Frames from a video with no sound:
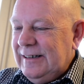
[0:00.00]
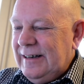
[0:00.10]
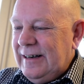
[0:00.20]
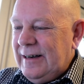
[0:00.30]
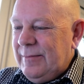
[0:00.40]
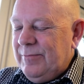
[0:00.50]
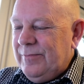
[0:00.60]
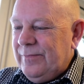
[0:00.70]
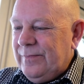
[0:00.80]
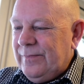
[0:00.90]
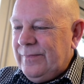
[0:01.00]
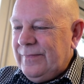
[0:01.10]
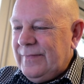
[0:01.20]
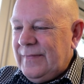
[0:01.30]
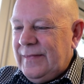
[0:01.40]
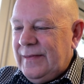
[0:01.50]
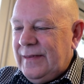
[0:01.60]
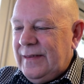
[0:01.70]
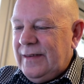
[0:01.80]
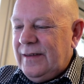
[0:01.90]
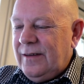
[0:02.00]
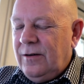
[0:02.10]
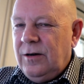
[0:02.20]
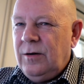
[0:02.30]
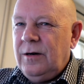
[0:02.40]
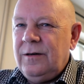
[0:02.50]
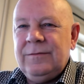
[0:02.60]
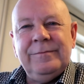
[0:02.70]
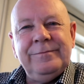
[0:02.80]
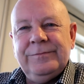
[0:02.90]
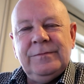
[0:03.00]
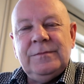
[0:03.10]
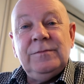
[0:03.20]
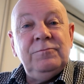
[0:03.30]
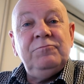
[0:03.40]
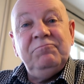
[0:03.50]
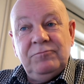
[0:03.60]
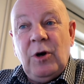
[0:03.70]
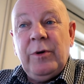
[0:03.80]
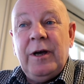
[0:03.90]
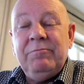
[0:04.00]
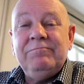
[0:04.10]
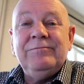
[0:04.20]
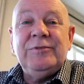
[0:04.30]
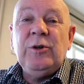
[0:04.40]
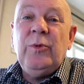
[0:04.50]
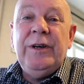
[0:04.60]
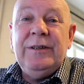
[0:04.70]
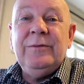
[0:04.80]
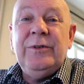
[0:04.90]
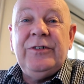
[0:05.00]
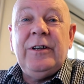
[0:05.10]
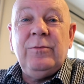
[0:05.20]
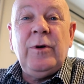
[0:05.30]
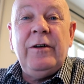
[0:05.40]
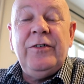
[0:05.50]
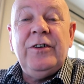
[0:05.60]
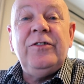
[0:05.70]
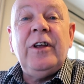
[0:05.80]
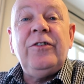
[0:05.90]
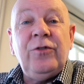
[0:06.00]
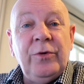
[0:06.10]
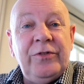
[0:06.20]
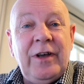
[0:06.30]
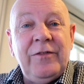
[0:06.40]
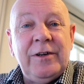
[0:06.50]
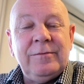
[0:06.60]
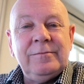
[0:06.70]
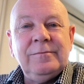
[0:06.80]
Okay, so we said, where is it? She said, Soi 7.